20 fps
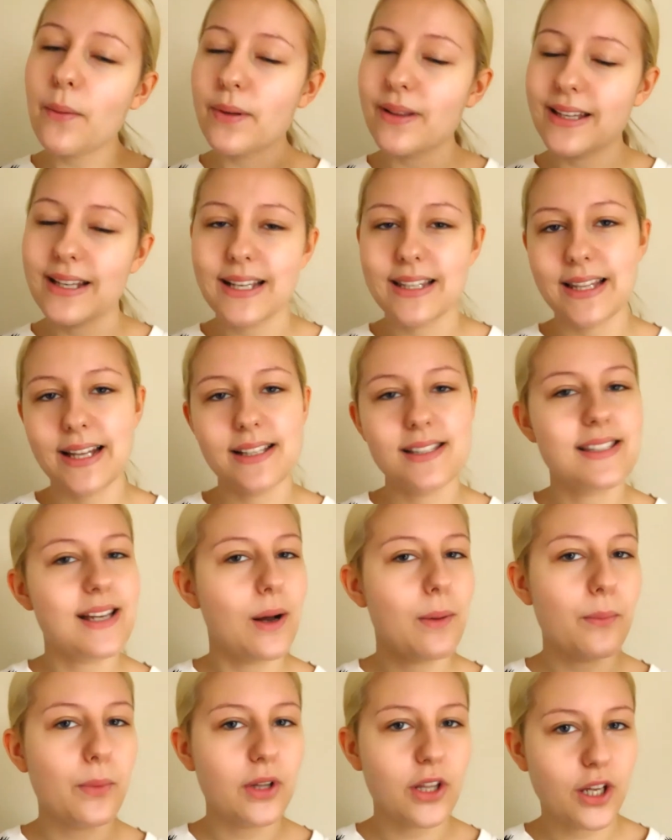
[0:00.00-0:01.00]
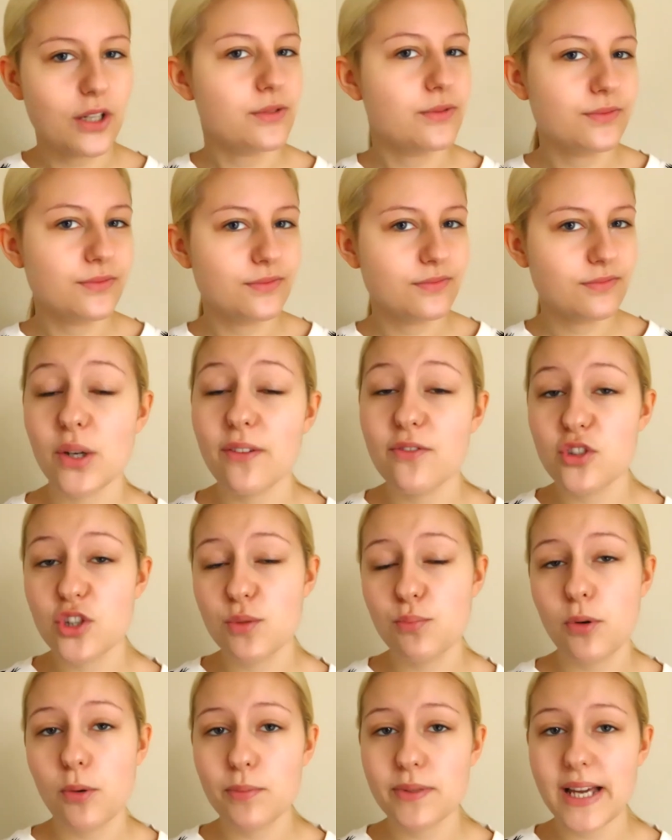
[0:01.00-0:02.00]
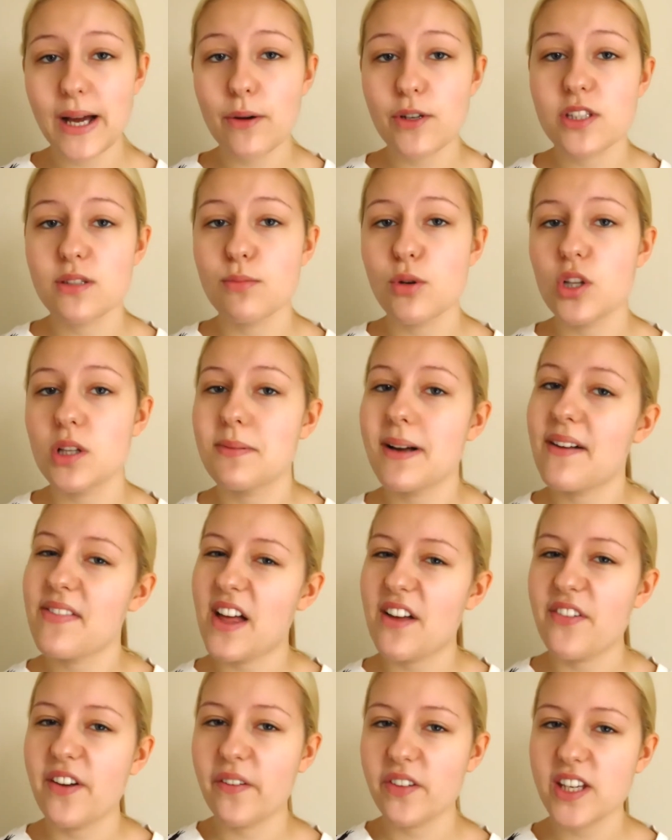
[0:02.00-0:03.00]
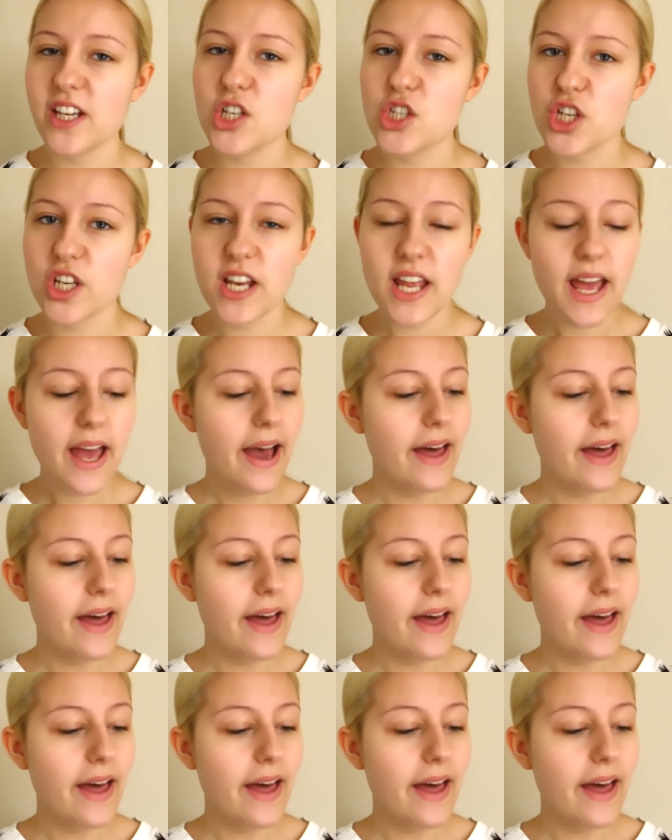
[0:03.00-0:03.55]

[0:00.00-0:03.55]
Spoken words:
I will link that down below. So I've just pumped out a small amount of that foundation,